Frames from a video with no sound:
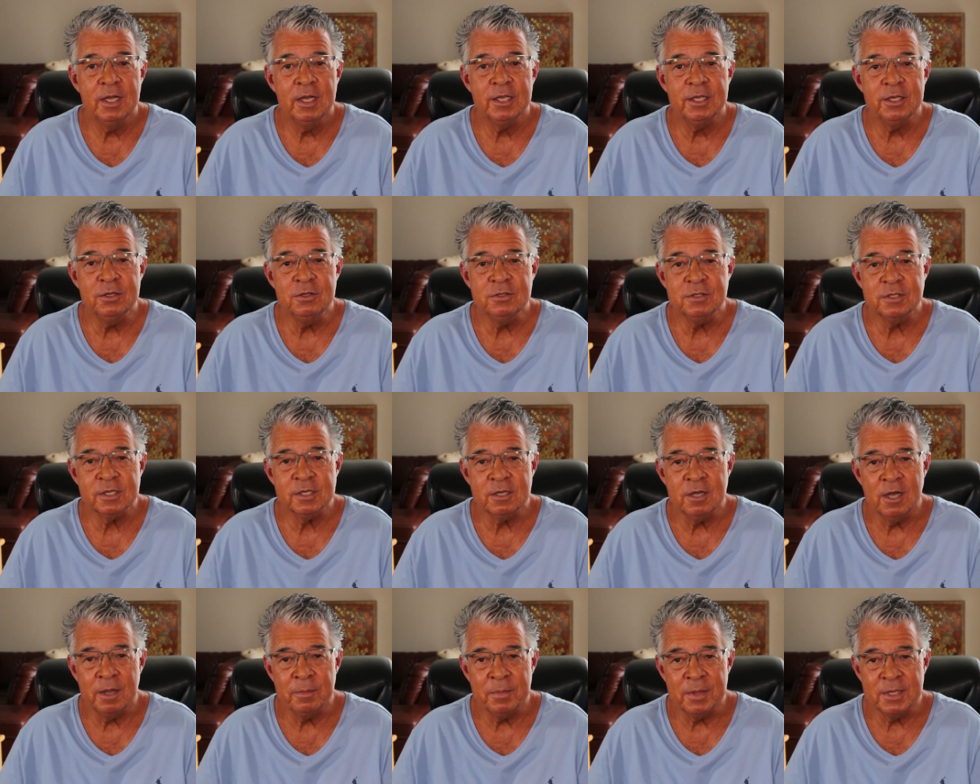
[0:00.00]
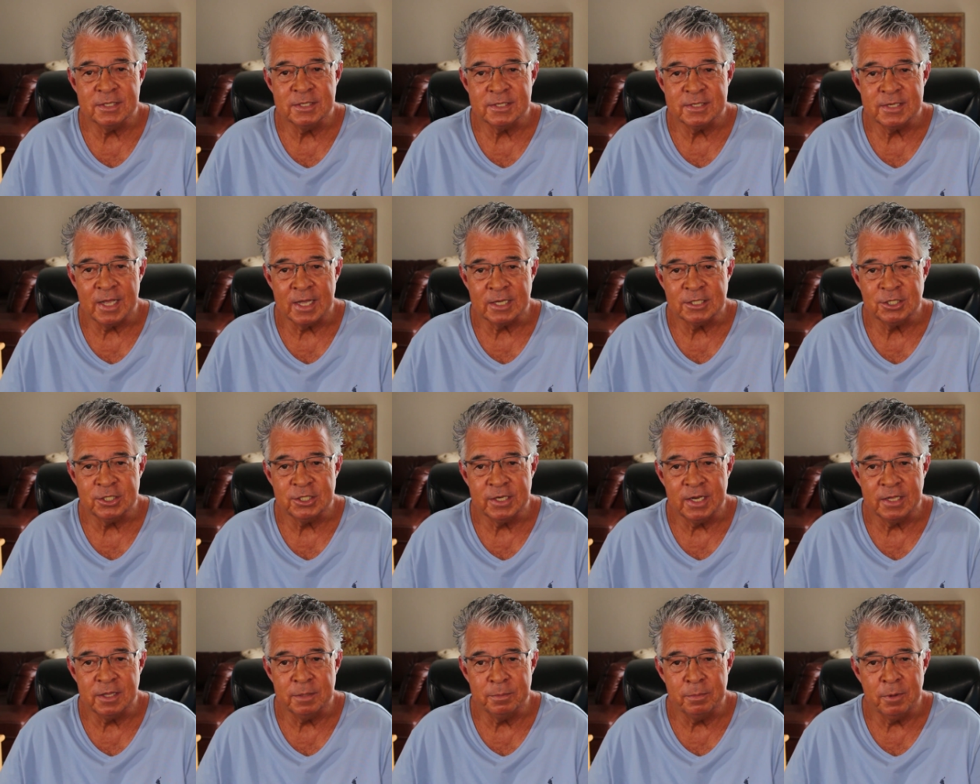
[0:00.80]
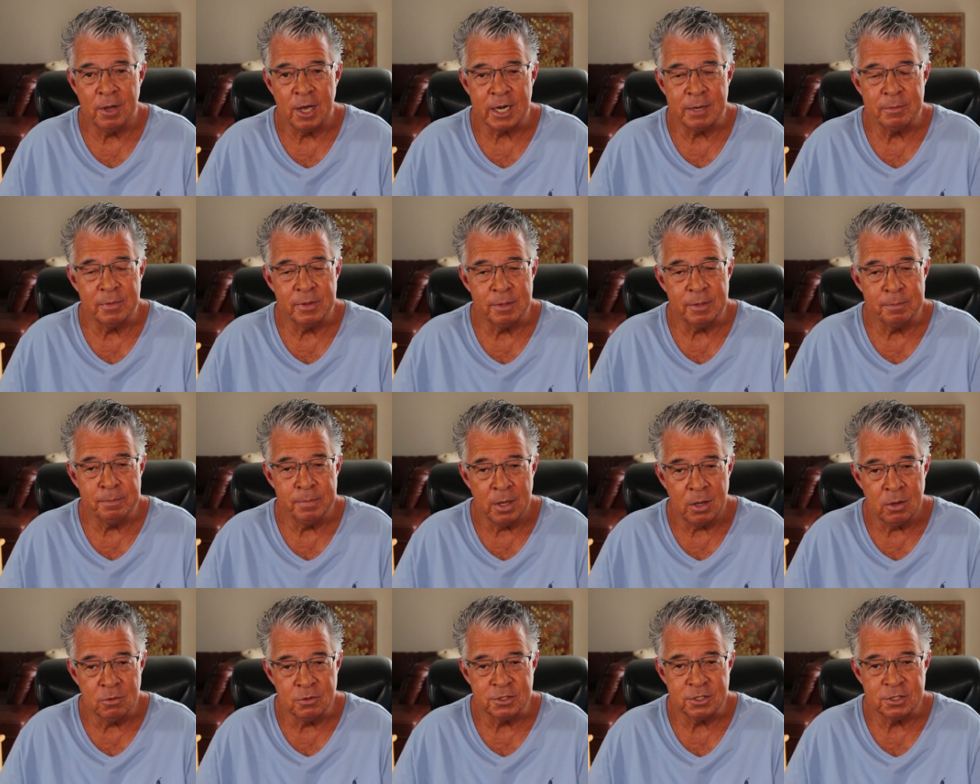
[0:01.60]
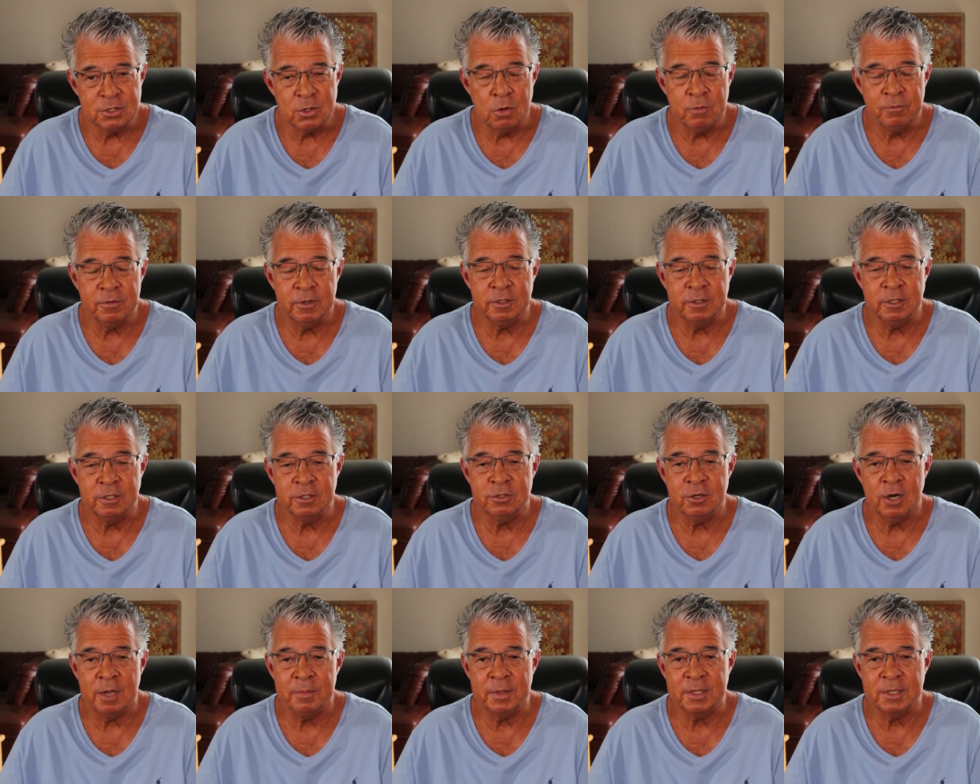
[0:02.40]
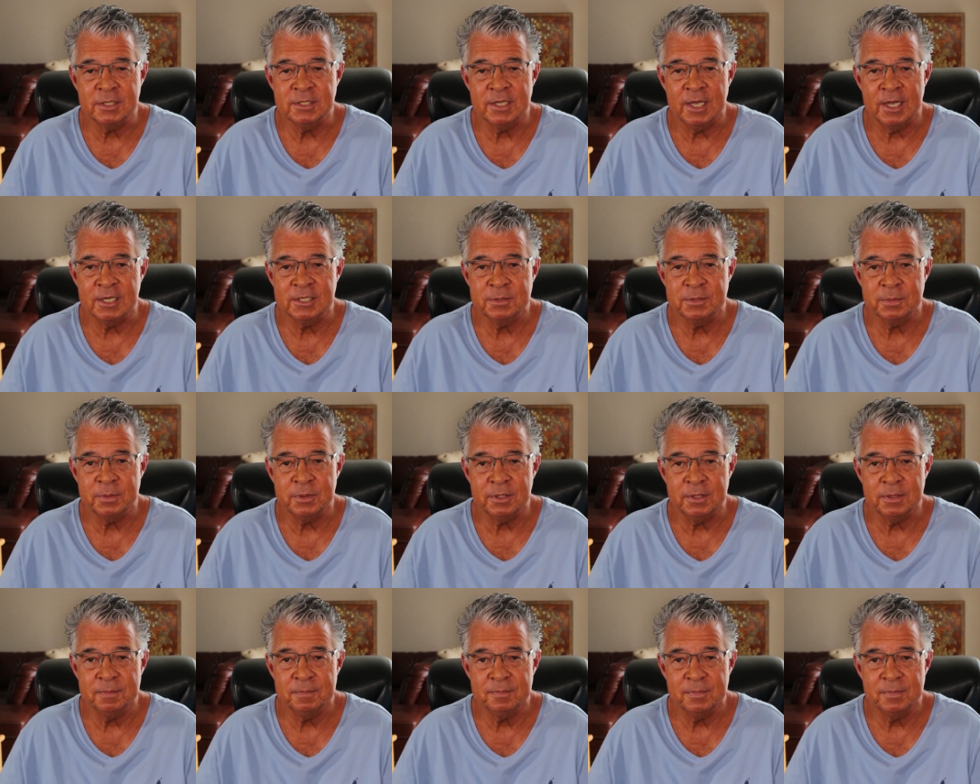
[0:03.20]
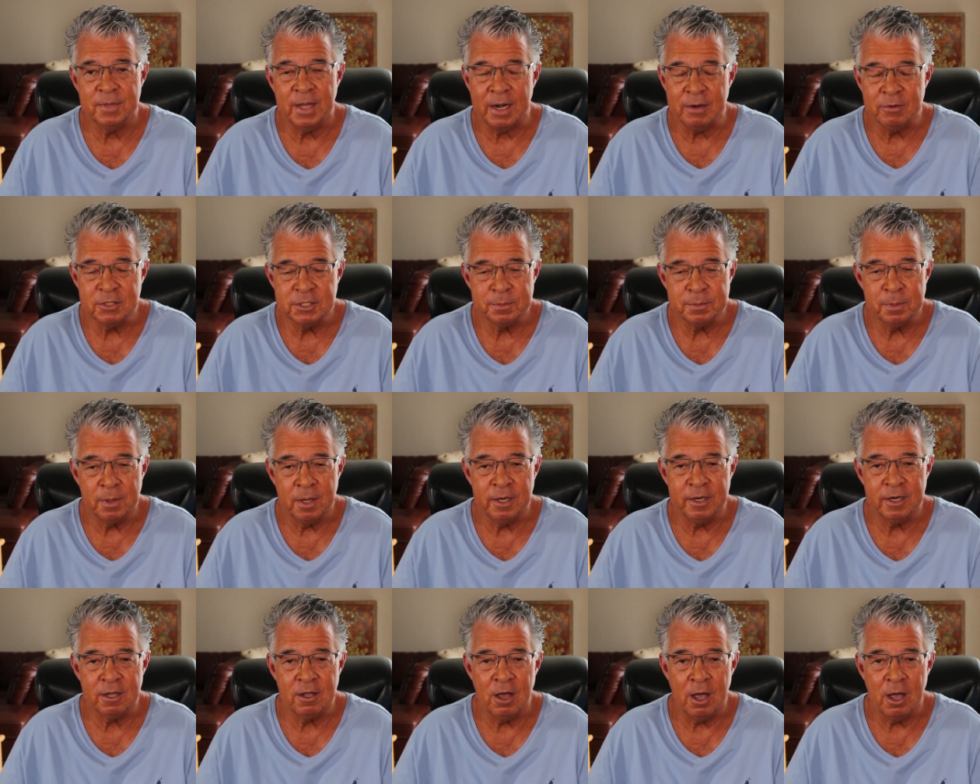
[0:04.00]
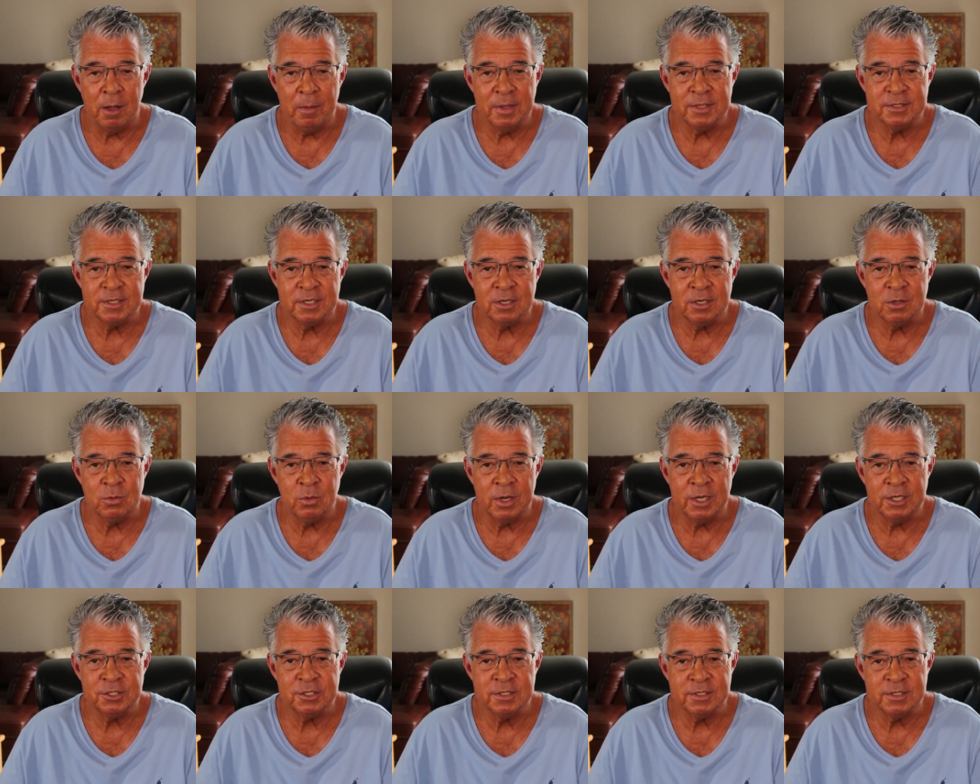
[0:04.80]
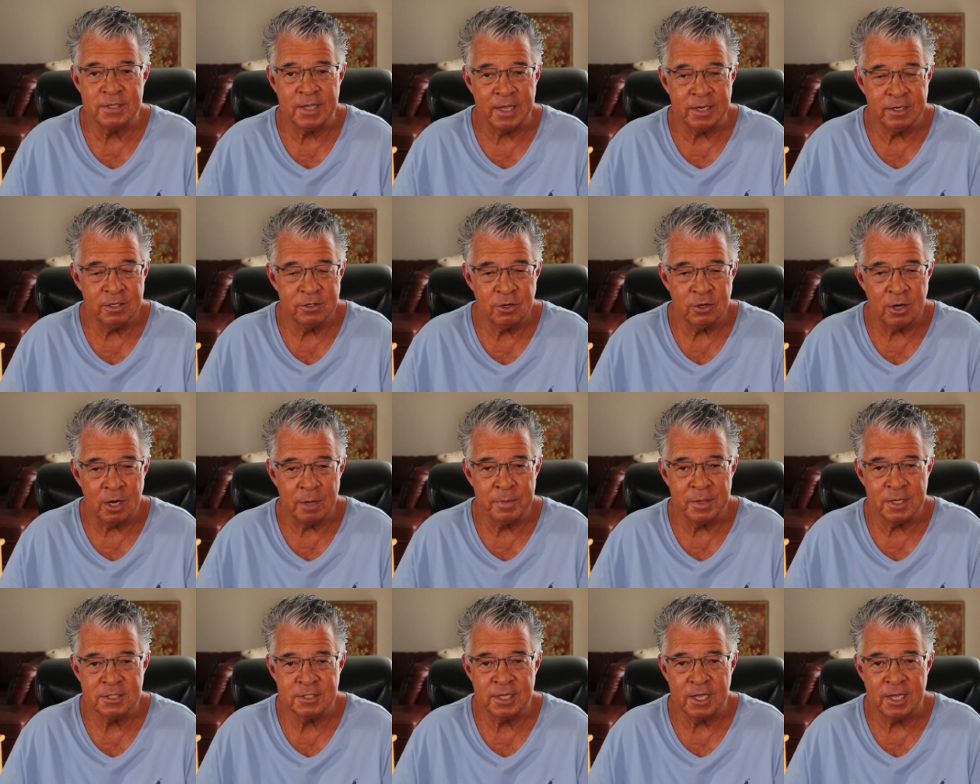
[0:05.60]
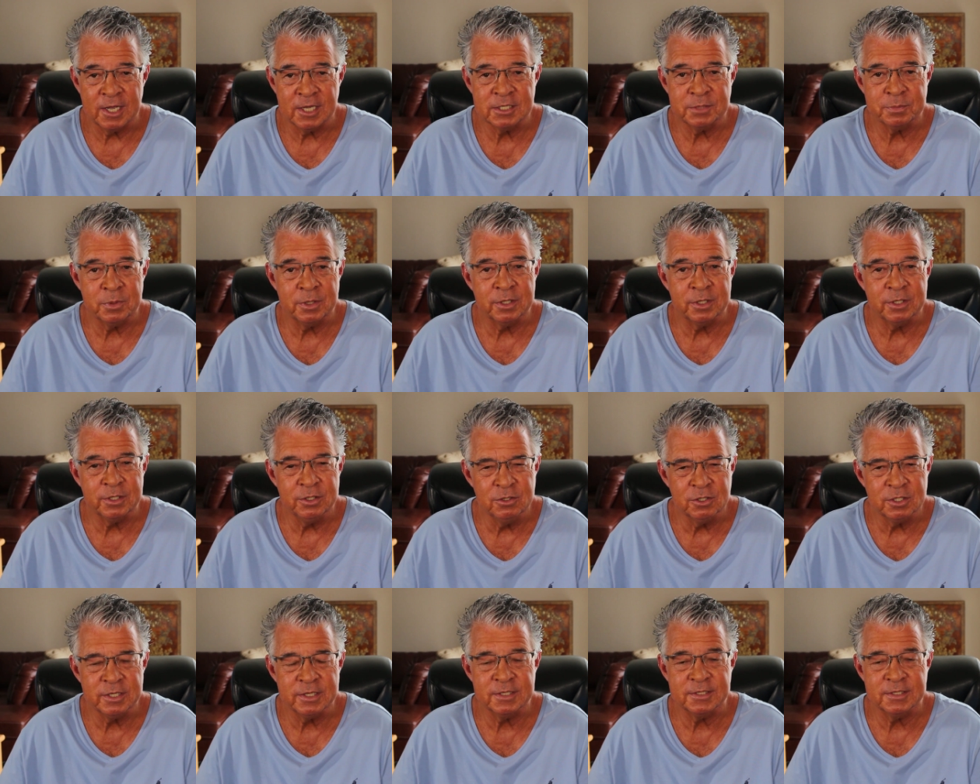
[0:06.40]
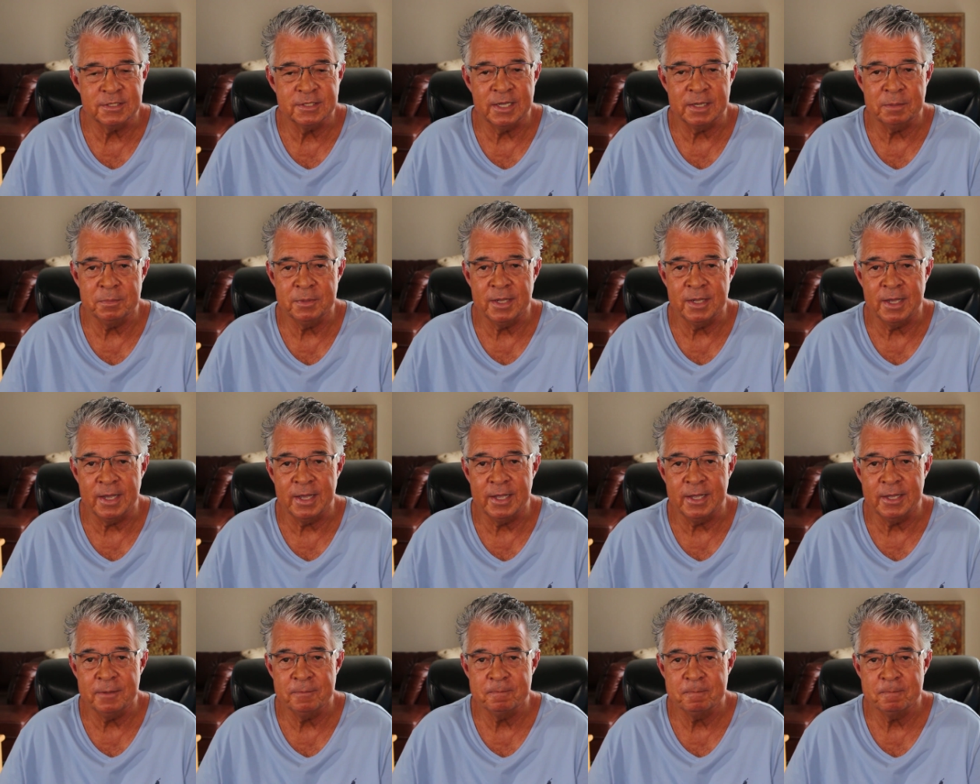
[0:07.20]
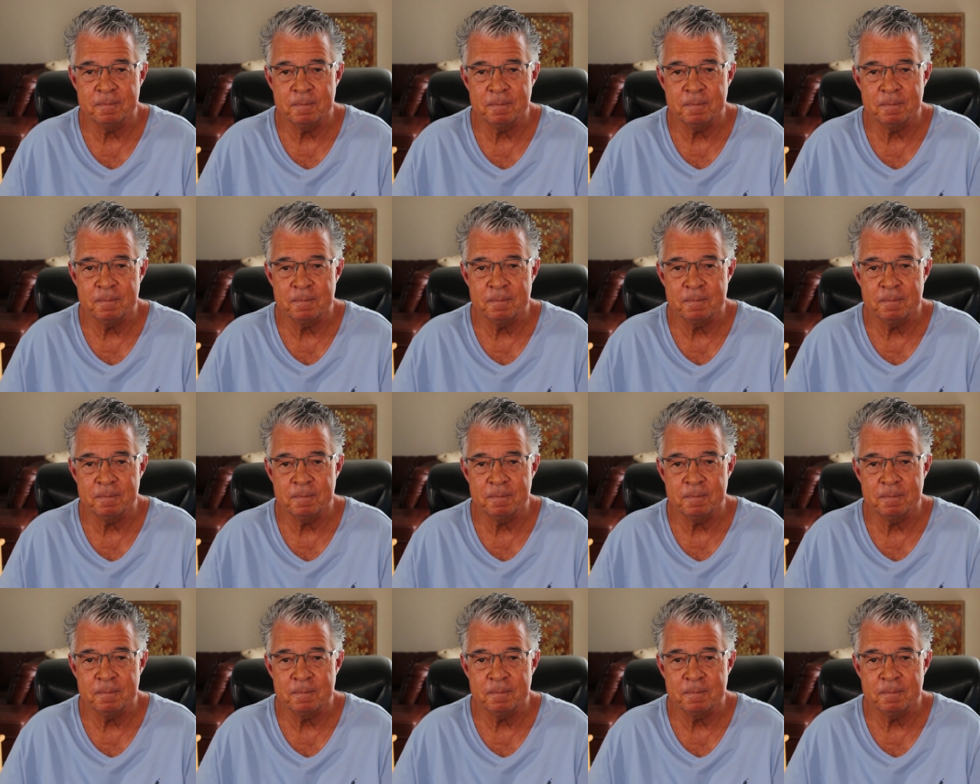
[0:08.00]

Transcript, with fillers: use the comments section at the bottom of the post over at Nootropics Expert. I respond to comments and questions at Nootropics Expert usually the same day.